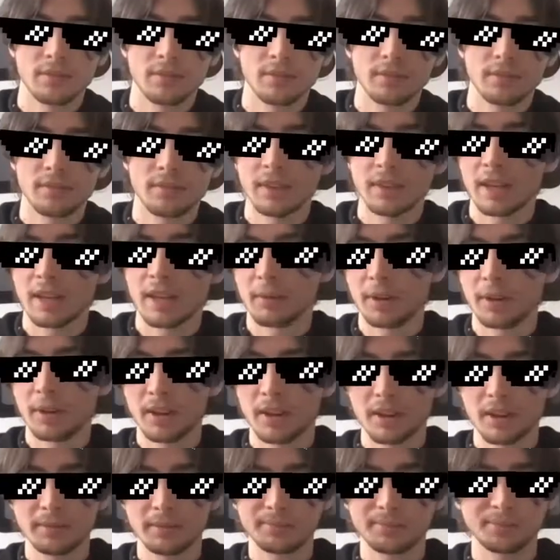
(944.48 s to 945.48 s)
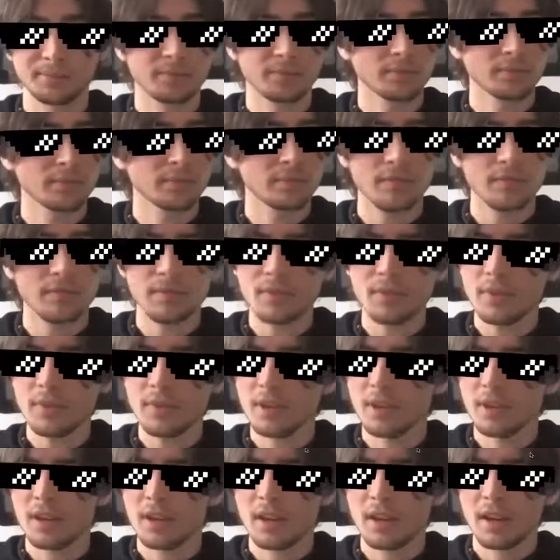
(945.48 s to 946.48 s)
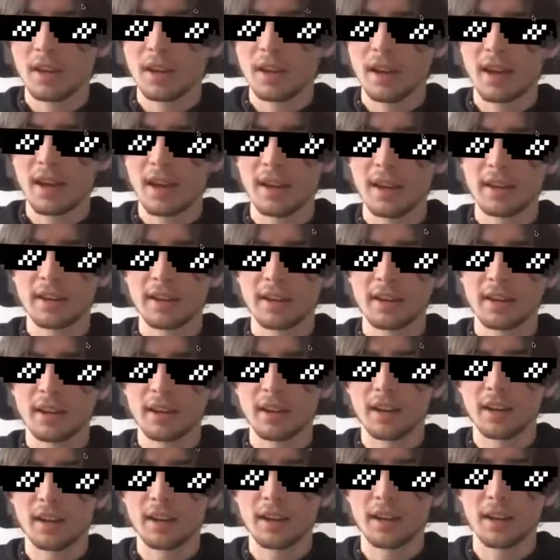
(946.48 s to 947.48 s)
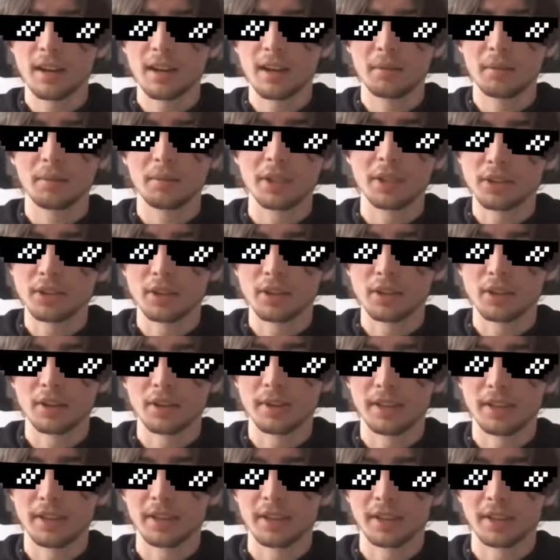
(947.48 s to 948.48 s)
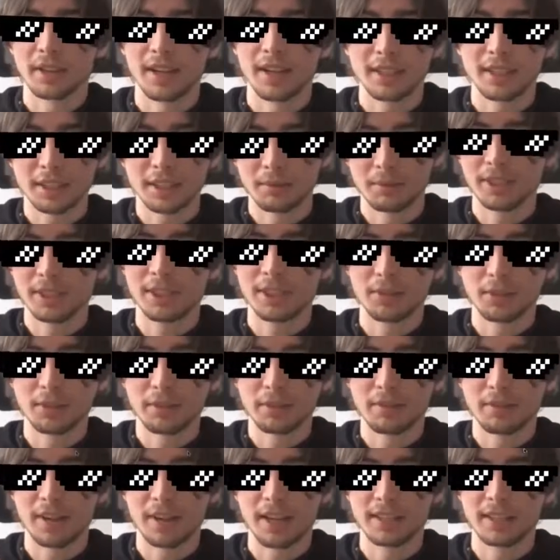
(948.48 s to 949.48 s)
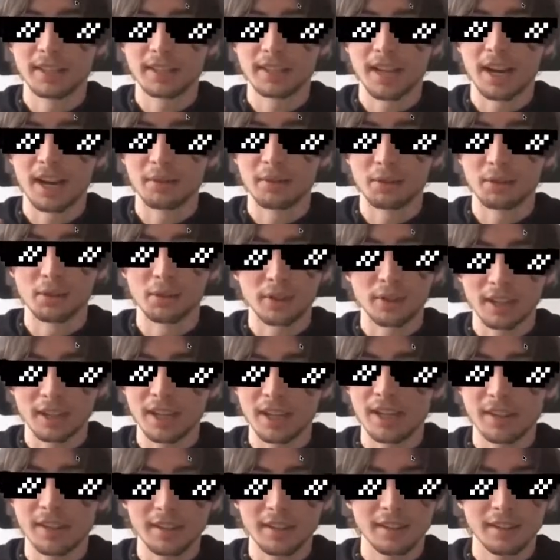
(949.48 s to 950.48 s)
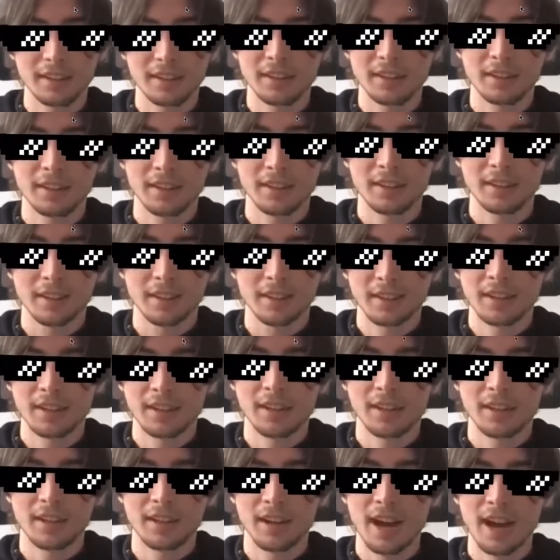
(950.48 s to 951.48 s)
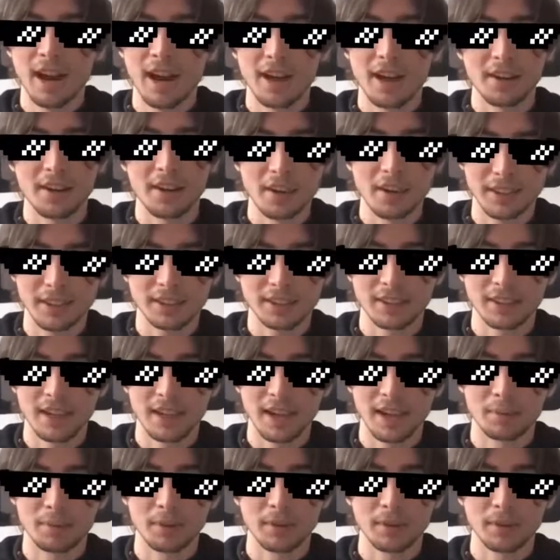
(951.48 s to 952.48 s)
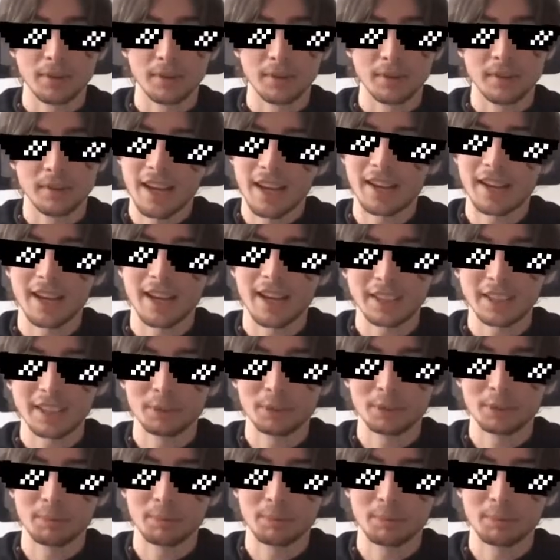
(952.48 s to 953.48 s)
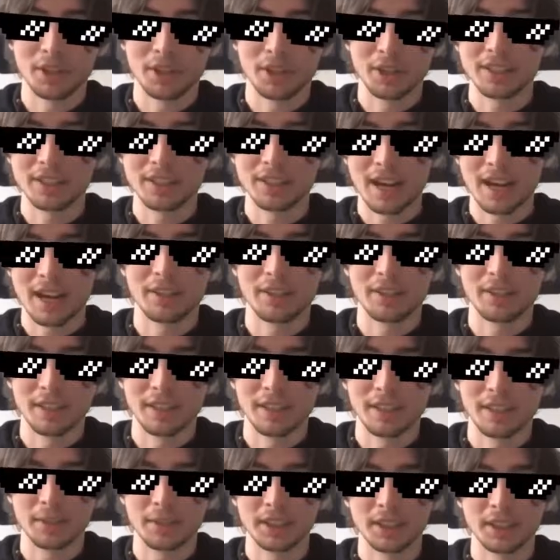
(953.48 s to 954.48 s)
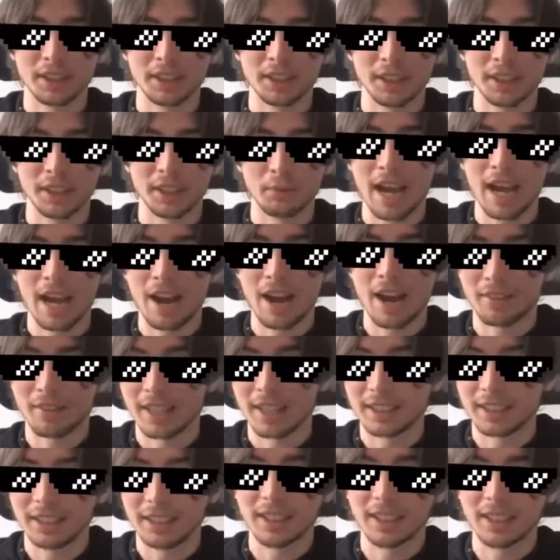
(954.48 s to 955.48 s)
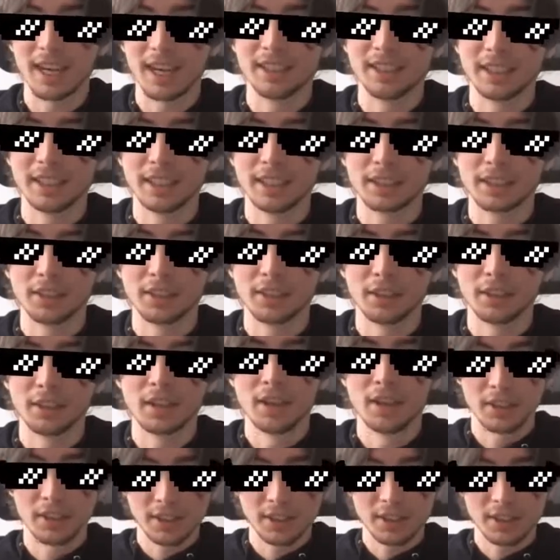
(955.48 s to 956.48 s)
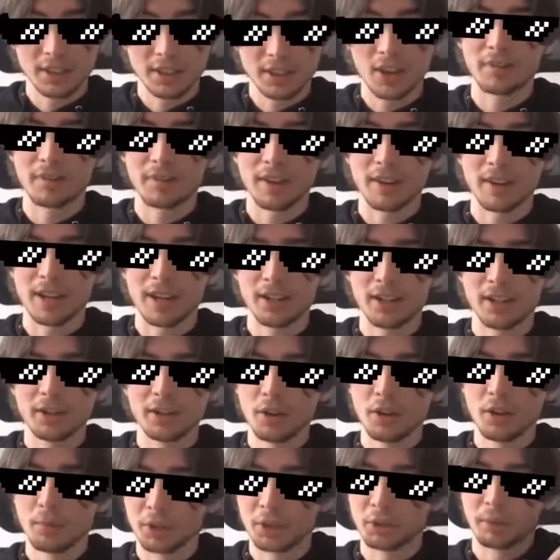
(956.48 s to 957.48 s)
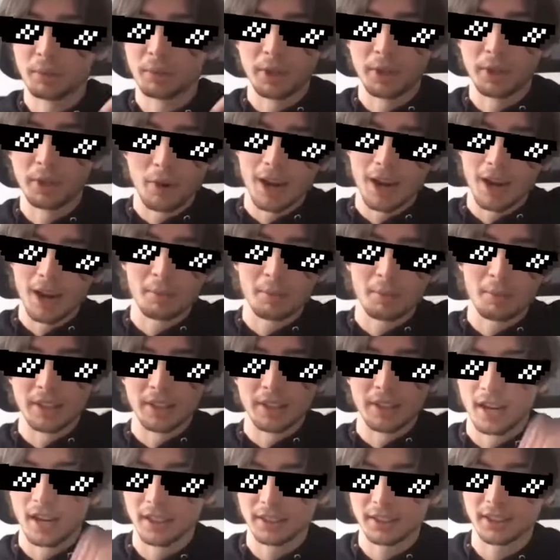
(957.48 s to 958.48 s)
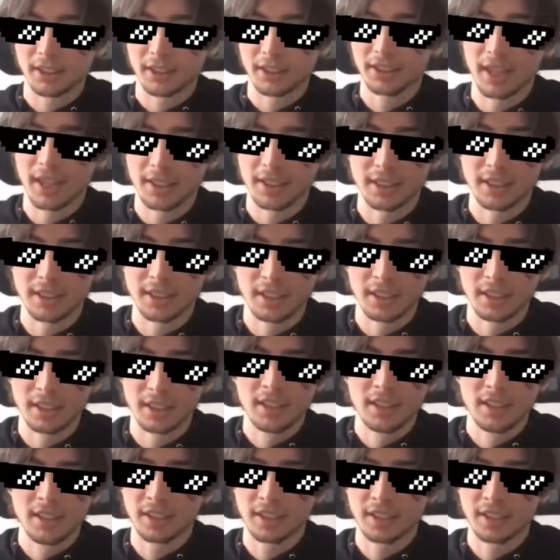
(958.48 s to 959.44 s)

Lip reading: There we go. And but it's not going to do anything. It's going to be still on your face, and you're going to click, and nothing's going to happen. And that's just because down in this position, we haven't actually changed this to the starting value, which will be way up in the air. Let's just set it to something like